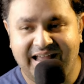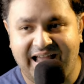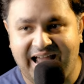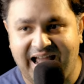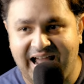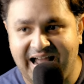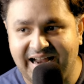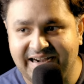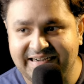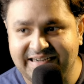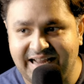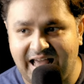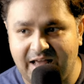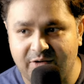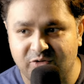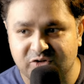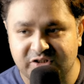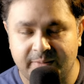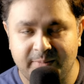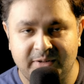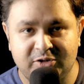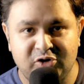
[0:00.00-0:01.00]
And I
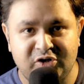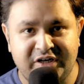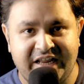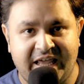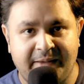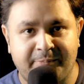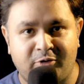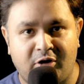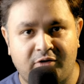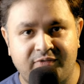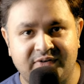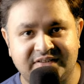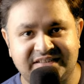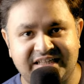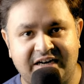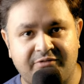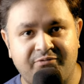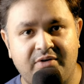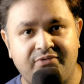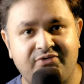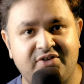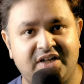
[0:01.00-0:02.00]
was able to take profits at
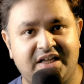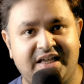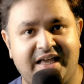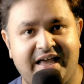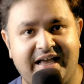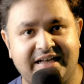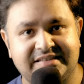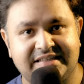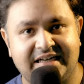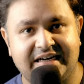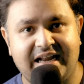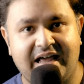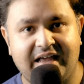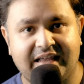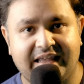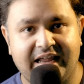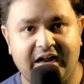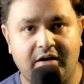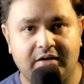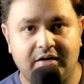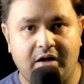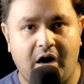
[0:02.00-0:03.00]
50x and I
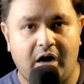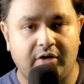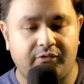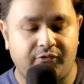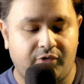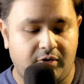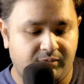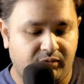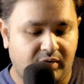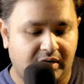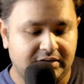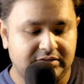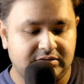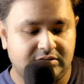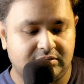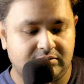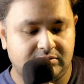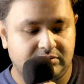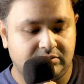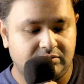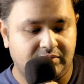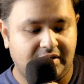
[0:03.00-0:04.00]
get, got from
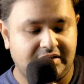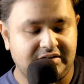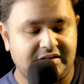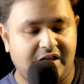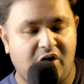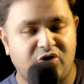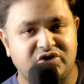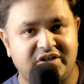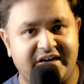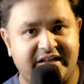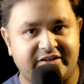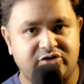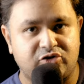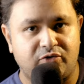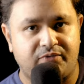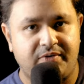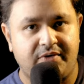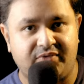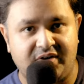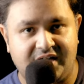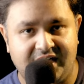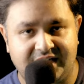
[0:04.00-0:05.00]
1000x to
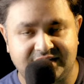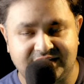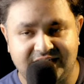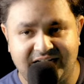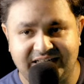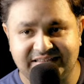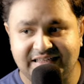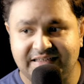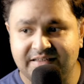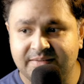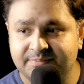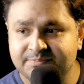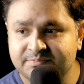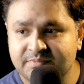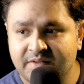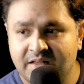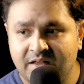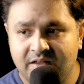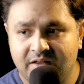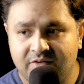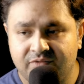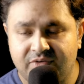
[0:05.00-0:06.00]
50x. And I said,
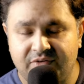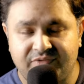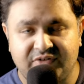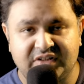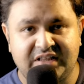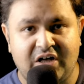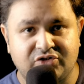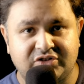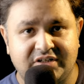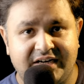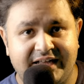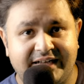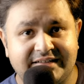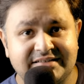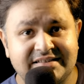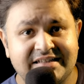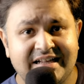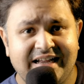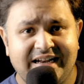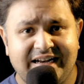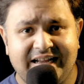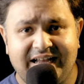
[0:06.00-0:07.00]

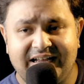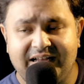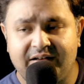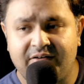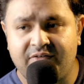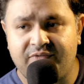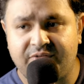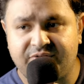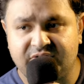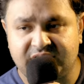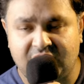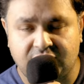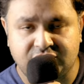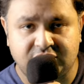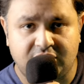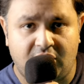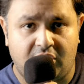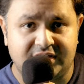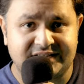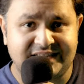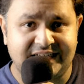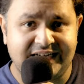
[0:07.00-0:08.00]
50,000x, uh, uh
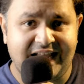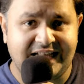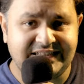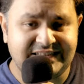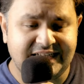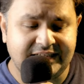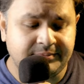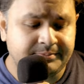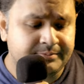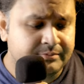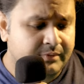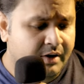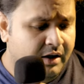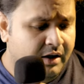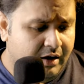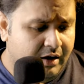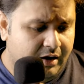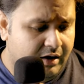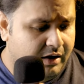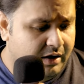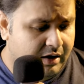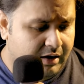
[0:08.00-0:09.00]
$50,000. And I said,
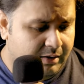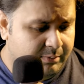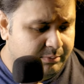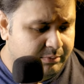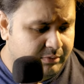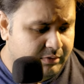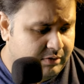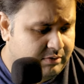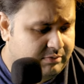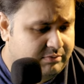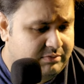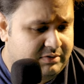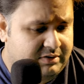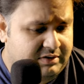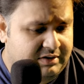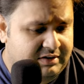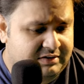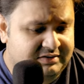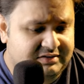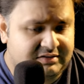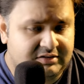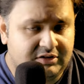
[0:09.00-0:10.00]
uh,
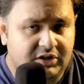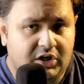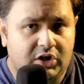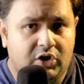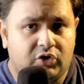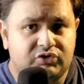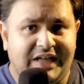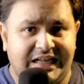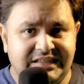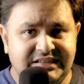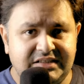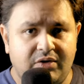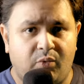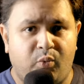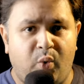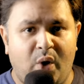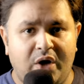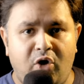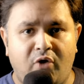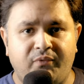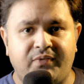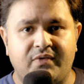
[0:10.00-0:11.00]
uh, you know, that's a
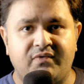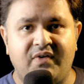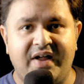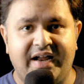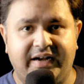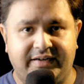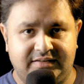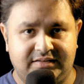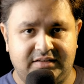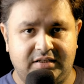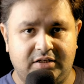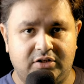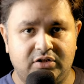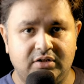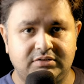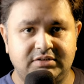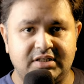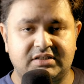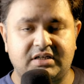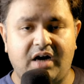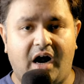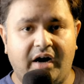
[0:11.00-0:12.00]
one off event. You
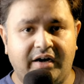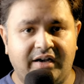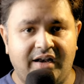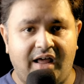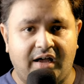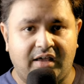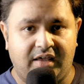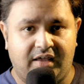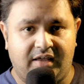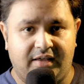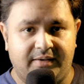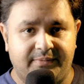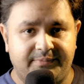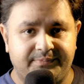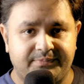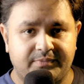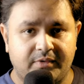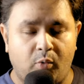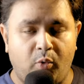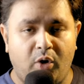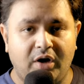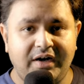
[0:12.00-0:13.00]
just got lucky.
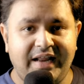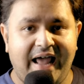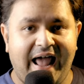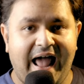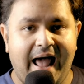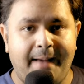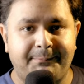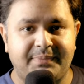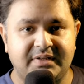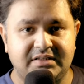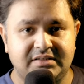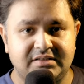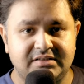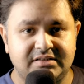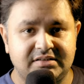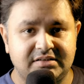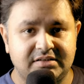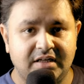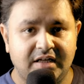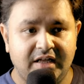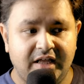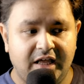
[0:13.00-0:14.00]
What
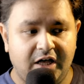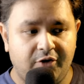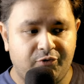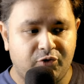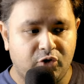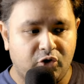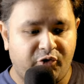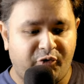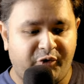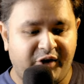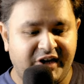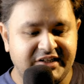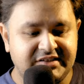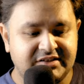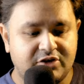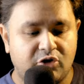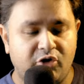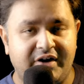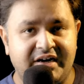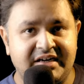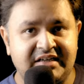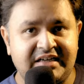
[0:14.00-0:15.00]
happens if you risk
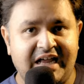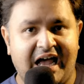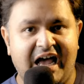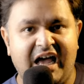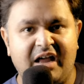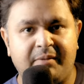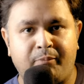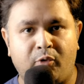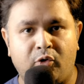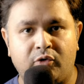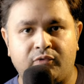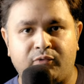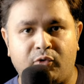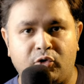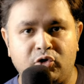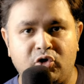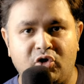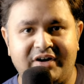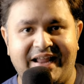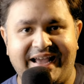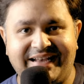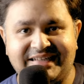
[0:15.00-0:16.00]
your entire
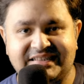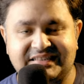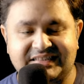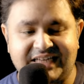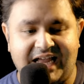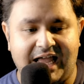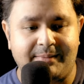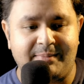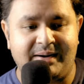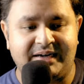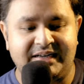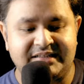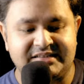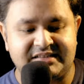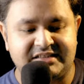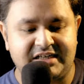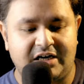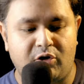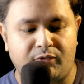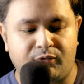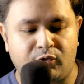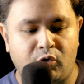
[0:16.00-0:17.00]
portfolio next time and
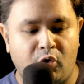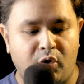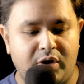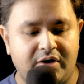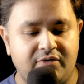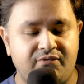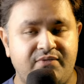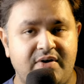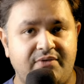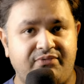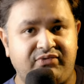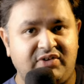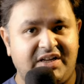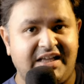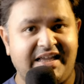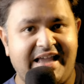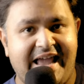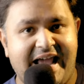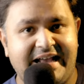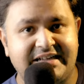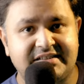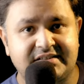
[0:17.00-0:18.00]
instead of going
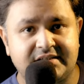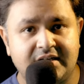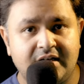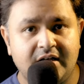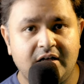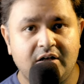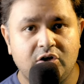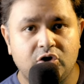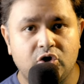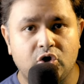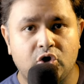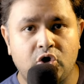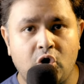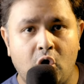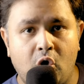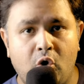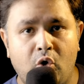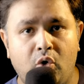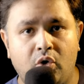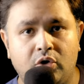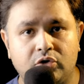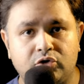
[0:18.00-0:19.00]
50x, you
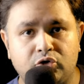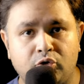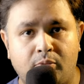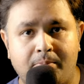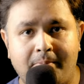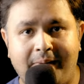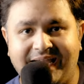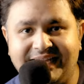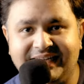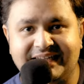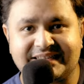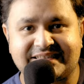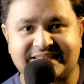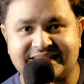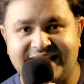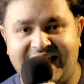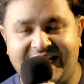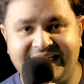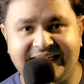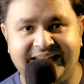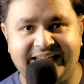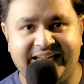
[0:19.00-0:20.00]
go to minus
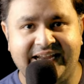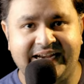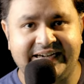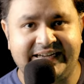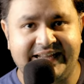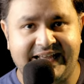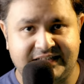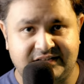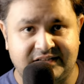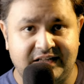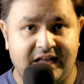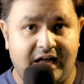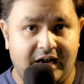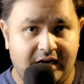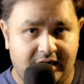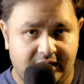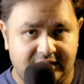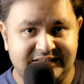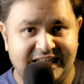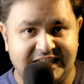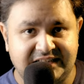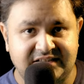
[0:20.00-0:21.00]
98x?
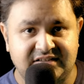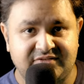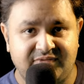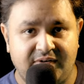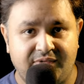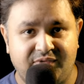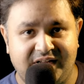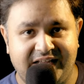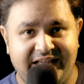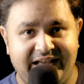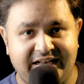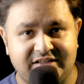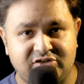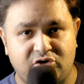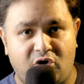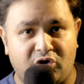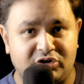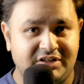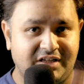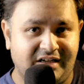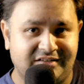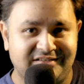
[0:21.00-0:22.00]
that's 50x
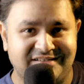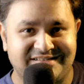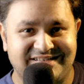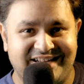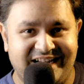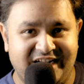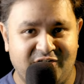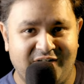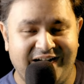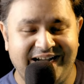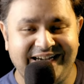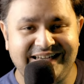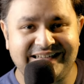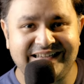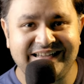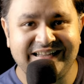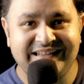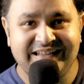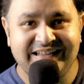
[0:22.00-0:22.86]
on the other side, right?